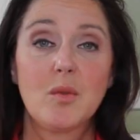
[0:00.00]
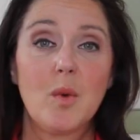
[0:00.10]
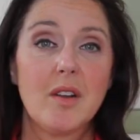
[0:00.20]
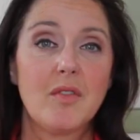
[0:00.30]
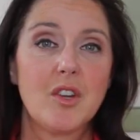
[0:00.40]
is
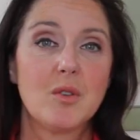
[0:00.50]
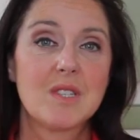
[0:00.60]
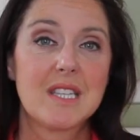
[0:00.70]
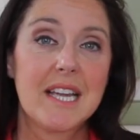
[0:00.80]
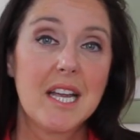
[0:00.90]
one of
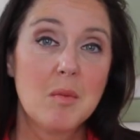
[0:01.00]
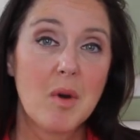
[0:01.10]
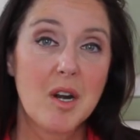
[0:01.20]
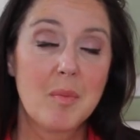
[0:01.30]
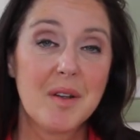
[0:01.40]
Kew's
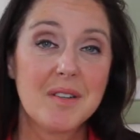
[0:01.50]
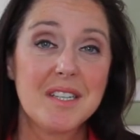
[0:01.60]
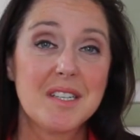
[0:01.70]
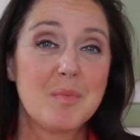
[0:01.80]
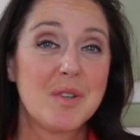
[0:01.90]
landmark
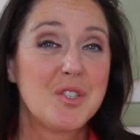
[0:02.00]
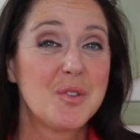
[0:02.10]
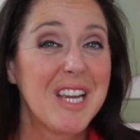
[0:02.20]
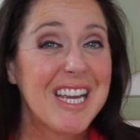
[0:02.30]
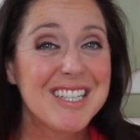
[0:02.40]
buildings, but you
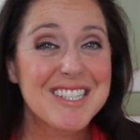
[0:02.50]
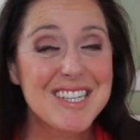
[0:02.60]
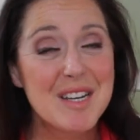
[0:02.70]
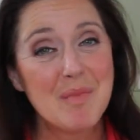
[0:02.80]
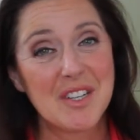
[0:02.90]
can't
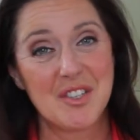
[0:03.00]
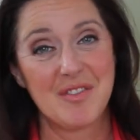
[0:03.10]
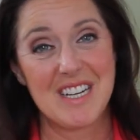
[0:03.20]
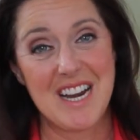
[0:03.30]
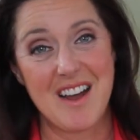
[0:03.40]
see much of
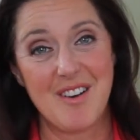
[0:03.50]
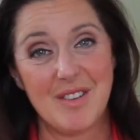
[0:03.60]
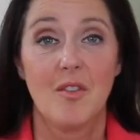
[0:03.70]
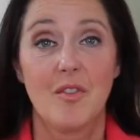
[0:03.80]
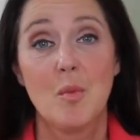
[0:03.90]
it now.
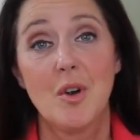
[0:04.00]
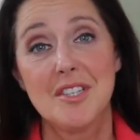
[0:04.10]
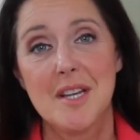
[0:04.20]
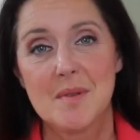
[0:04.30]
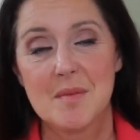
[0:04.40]
For more
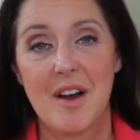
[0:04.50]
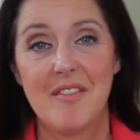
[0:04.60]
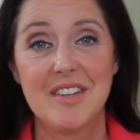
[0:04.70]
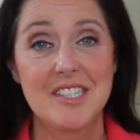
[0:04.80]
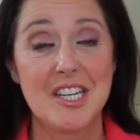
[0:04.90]
tips
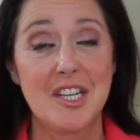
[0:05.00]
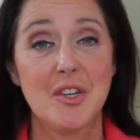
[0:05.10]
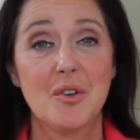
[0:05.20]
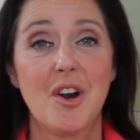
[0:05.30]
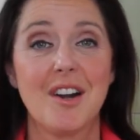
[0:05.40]
about visiting
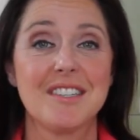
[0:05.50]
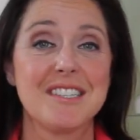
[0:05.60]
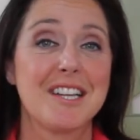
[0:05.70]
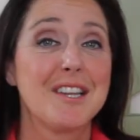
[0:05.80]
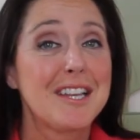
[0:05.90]
Kew
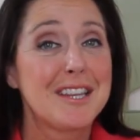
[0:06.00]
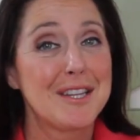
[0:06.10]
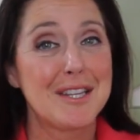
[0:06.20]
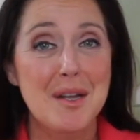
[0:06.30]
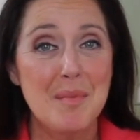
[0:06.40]
Gardens, click the
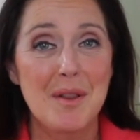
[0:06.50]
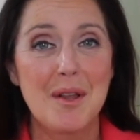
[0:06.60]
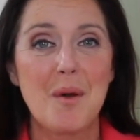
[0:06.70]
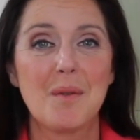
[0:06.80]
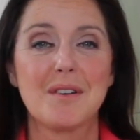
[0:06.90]
link
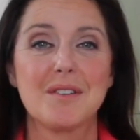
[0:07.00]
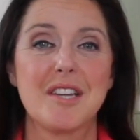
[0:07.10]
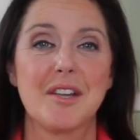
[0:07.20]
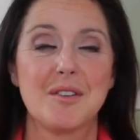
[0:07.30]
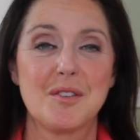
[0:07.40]
below that'll
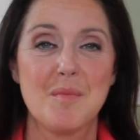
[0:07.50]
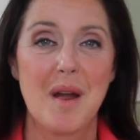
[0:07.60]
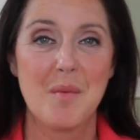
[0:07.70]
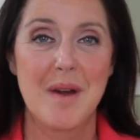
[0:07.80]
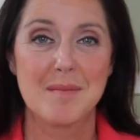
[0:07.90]
take you to
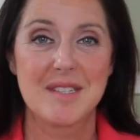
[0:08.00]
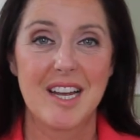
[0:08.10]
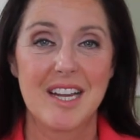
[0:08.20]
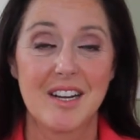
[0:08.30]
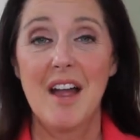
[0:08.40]
my
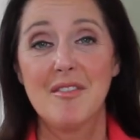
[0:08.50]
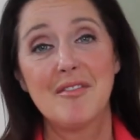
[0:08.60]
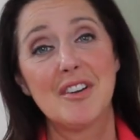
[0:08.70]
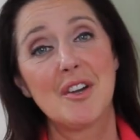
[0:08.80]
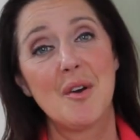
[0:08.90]
website. I have a
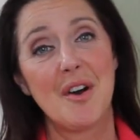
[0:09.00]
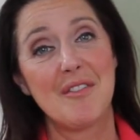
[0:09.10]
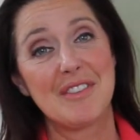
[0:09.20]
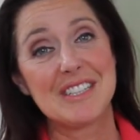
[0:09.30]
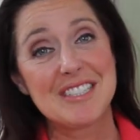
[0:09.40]
video
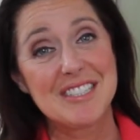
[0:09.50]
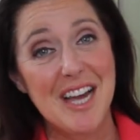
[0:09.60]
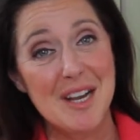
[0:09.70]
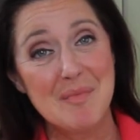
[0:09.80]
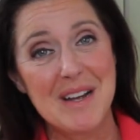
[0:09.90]
of the
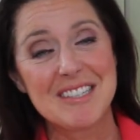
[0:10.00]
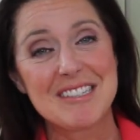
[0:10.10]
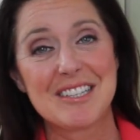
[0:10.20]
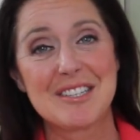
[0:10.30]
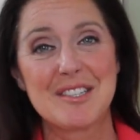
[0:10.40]
10 best
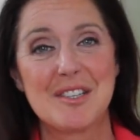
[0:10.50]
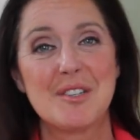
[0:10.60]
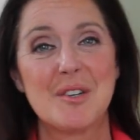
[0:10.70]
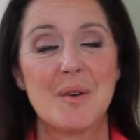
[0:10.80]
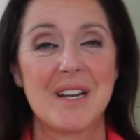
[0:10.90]
things to
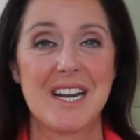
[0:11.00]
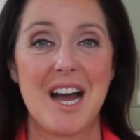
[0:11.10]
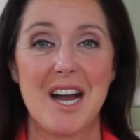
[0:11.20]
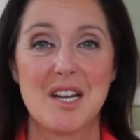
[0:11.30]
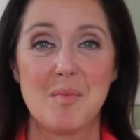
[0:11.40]
do in
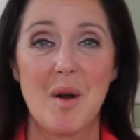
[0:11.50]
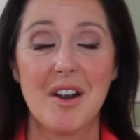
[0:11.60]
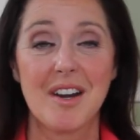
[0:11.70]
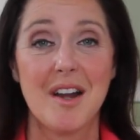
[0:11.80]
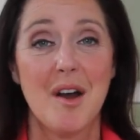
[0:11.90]
Hyde
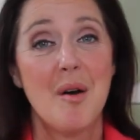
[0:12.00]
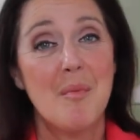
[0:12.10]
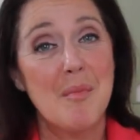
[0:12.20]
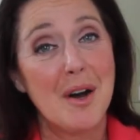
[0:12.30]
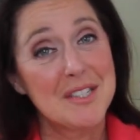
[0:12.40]
Park.
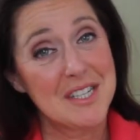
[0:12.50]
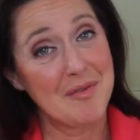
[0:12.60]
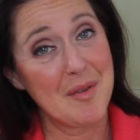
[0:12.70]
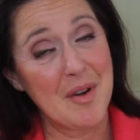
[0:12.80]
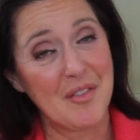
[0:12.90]
Most
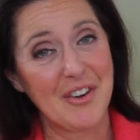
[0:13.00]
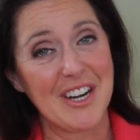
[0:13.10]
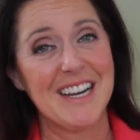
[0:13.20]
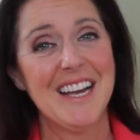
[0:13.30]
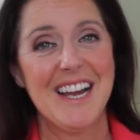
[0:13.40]
of them are
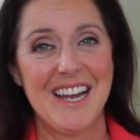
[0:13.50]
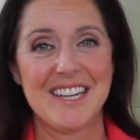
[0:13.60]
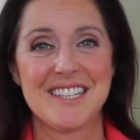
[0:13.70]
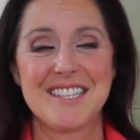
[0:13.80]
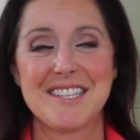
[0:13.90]
free,
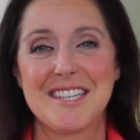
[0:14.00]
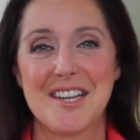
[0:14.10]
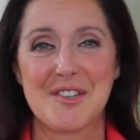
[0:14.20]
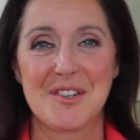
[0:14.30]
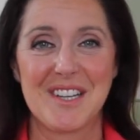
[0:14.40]
and it's in
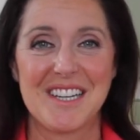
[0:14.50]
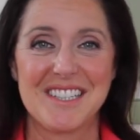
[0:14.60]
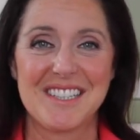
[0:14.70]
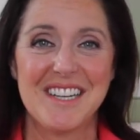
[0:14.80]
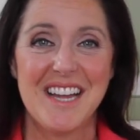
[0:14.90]
central
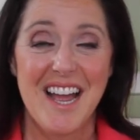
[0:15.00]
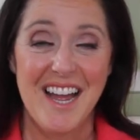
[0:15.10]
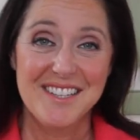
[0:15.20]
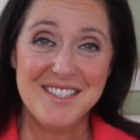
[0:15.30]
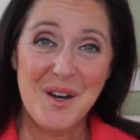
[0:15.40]
London.
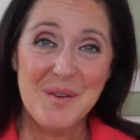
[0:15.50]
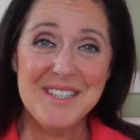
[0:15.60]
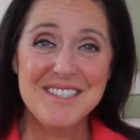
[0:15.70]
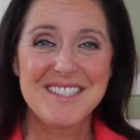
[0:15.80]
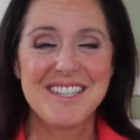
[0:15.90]
As
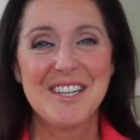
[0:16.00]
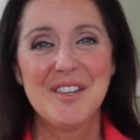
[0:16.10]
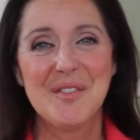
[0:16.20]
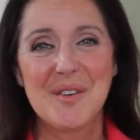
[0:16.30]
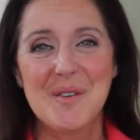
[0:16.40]
always, thank you for